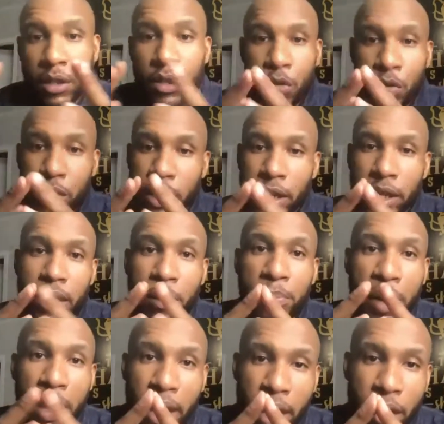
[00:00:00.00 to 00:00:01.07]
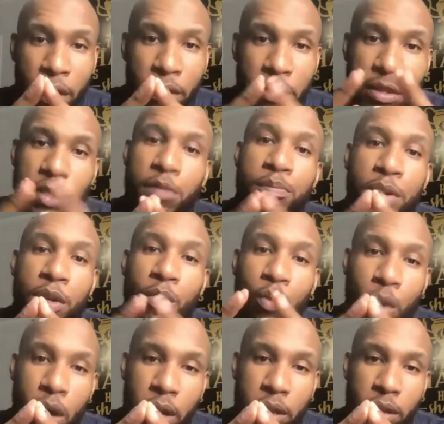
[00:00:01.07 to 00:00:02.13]
you need the pair to be
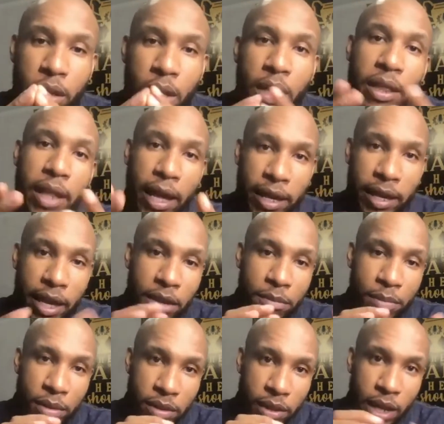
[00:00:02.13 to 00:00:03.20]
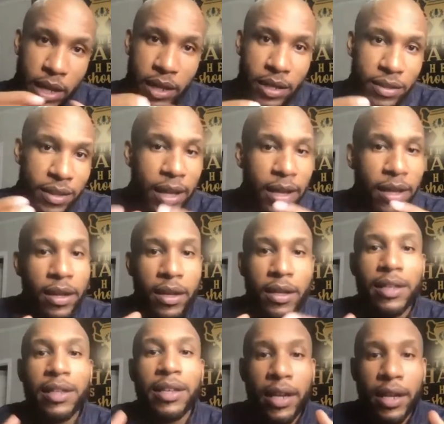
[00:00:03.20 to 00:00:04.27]
one. Like Gabe had said, it's like a
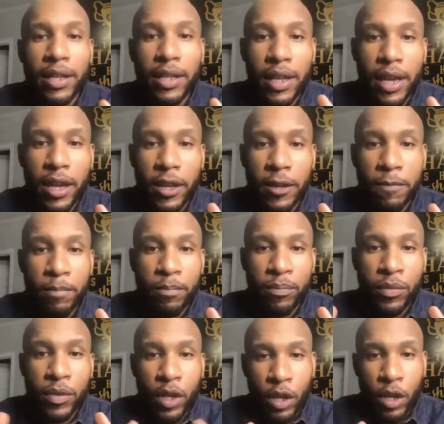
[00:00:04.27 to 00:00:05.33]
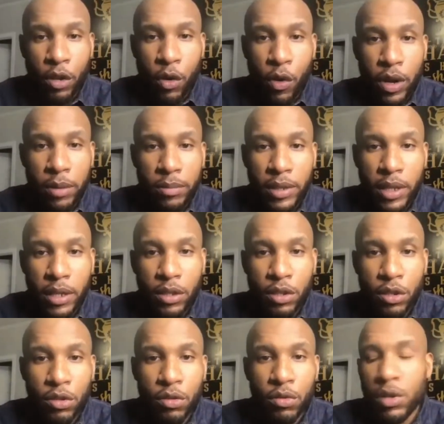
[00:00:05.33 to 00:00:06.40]
yin and yang. You know what I'm saying
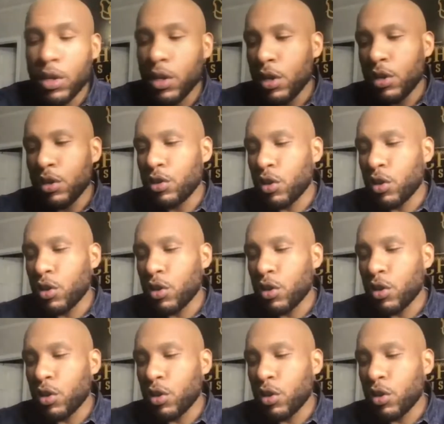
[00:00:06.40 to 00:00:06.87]
to you? The two